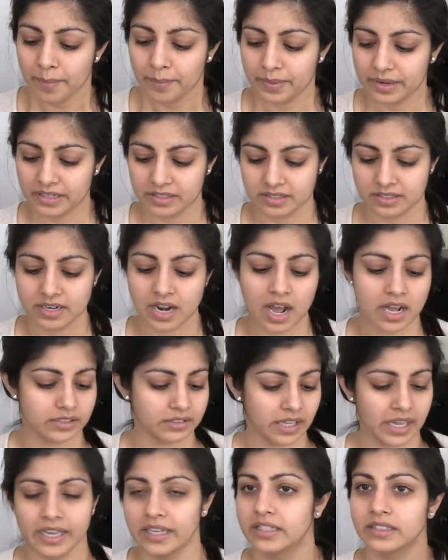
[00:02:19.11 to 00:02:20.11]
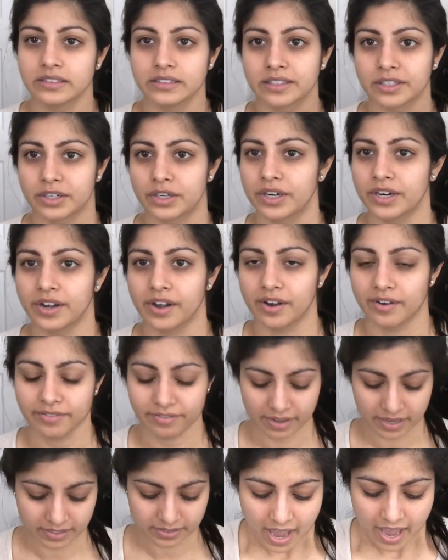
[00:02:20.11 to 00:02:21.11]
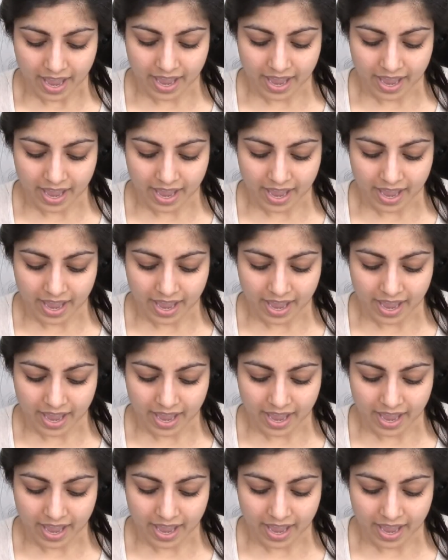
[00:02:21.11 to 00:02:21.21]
but it's not like glitter in your face.